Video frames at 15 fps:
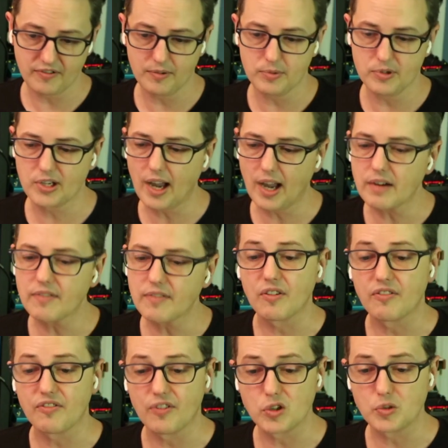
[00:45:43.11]
It was kind of their
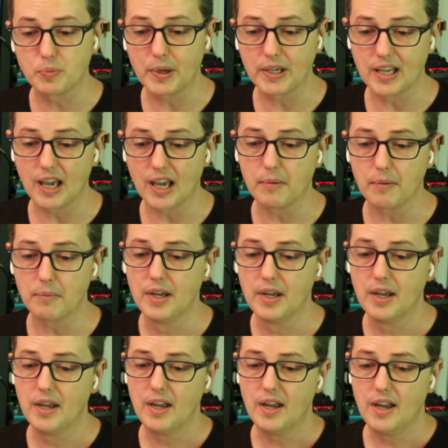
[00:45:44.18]
first big game.
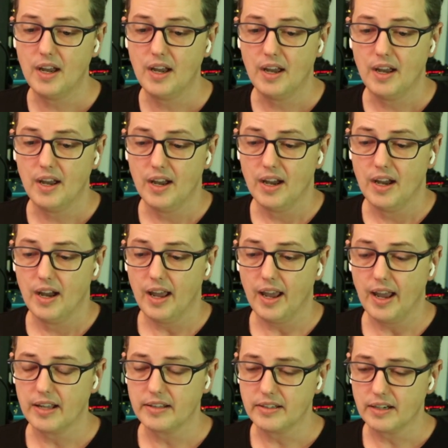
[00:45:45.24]

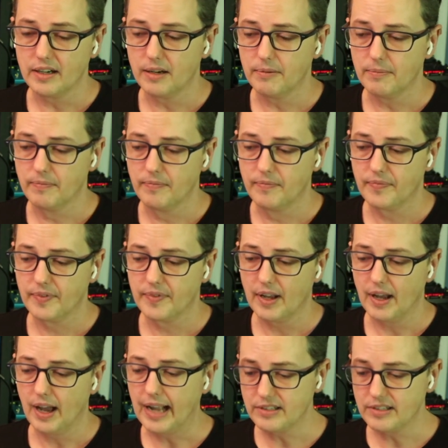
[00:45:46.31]
And
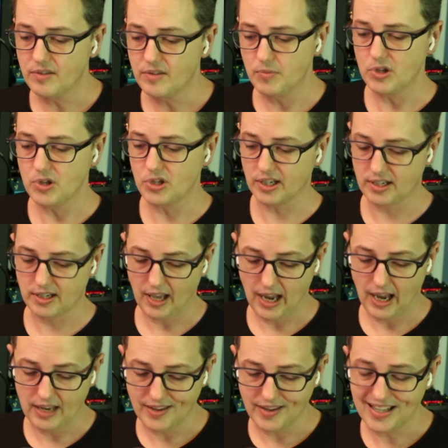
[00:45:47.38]
I did the music,
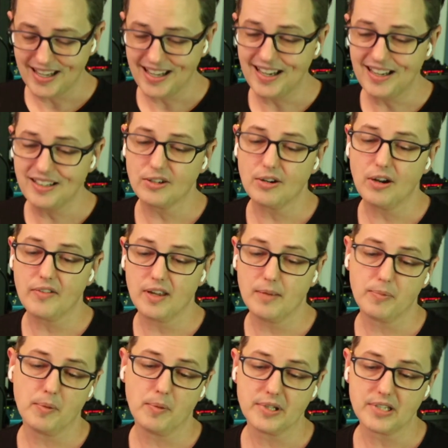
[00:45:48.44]
and then he did all the
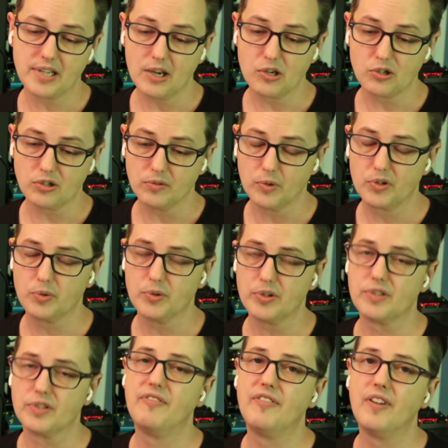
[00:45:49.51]
implementation, which
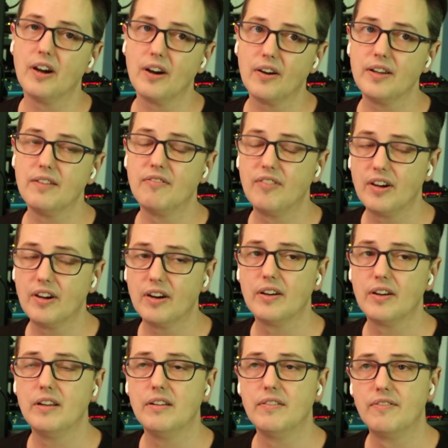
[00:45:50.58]
was very,
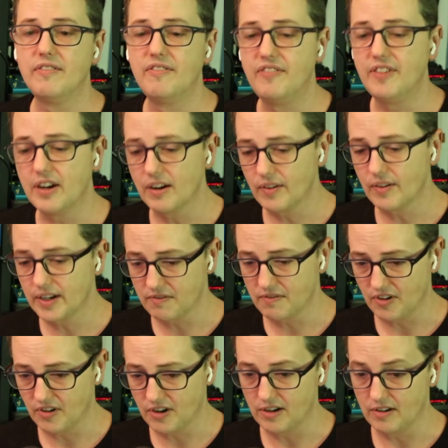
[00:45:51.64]
very, very
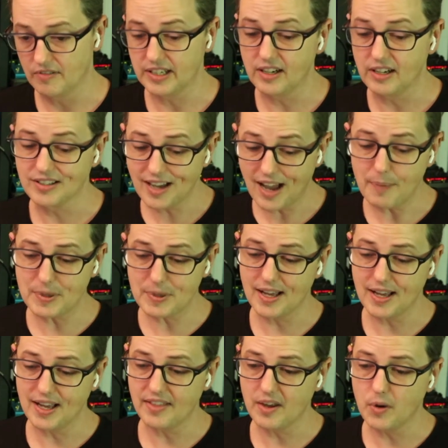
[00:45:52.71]
involved. And on top of
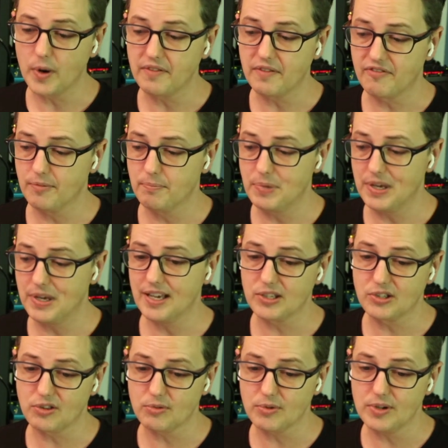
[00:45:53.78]
that, they went from
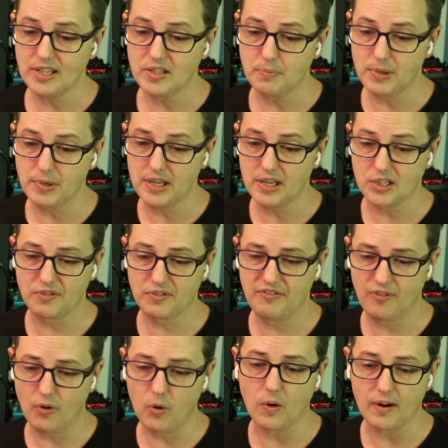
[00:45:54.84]
PS3 to
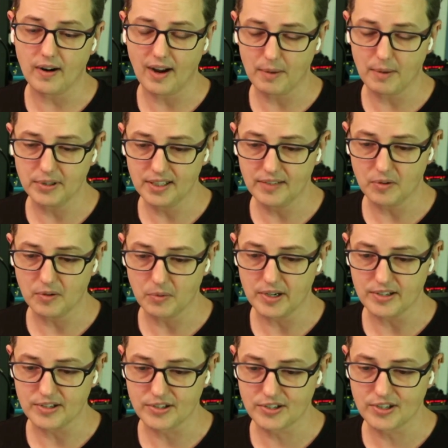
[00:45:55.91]
PS4, I believe it
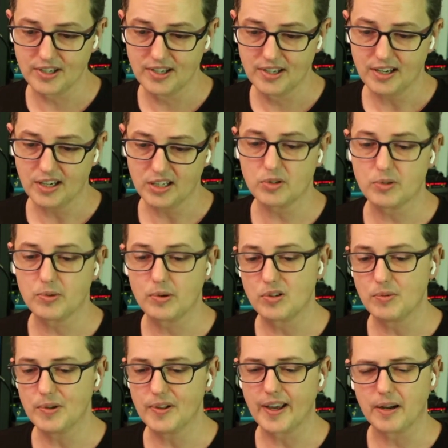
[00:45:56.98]
was, because it was supposed
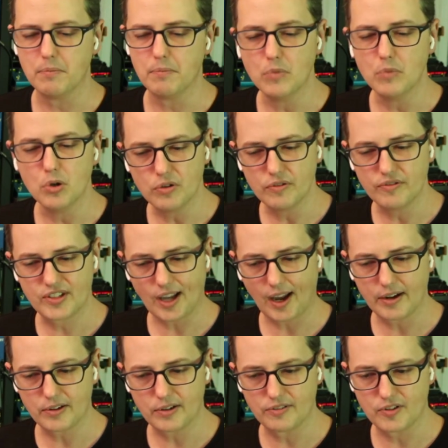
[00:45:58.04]
to be like a move
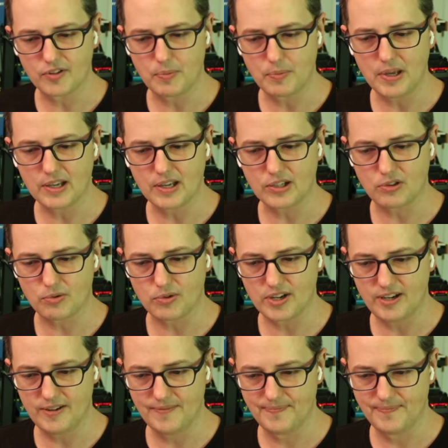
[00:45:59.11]
title for the PS3.